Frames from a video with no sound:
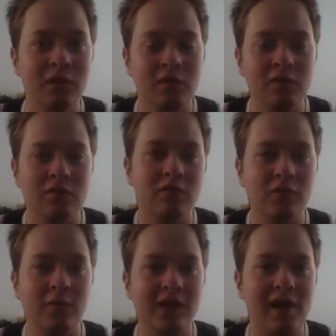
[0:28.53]
So you
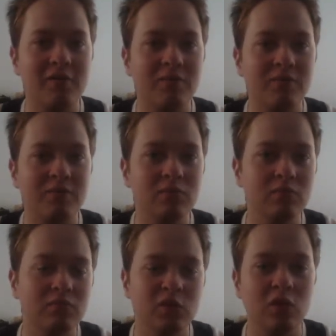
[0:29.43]
know when you have
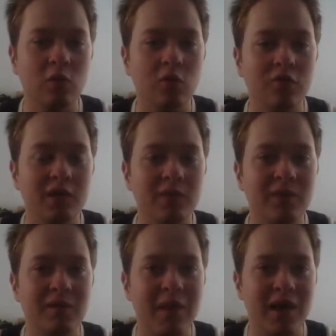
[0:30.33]
two or three
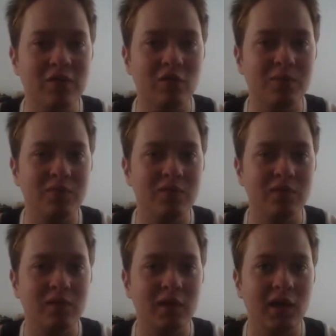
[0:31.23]
big mess ups
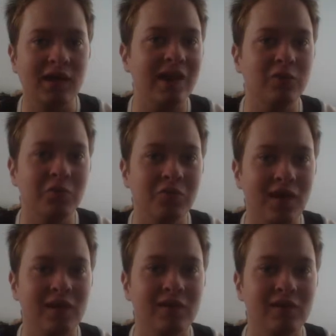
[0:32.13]
and you end up
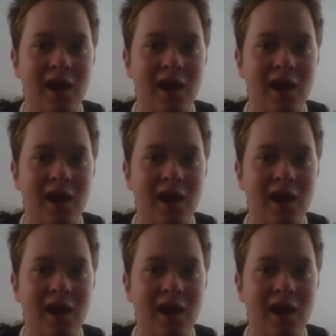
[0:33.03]
second,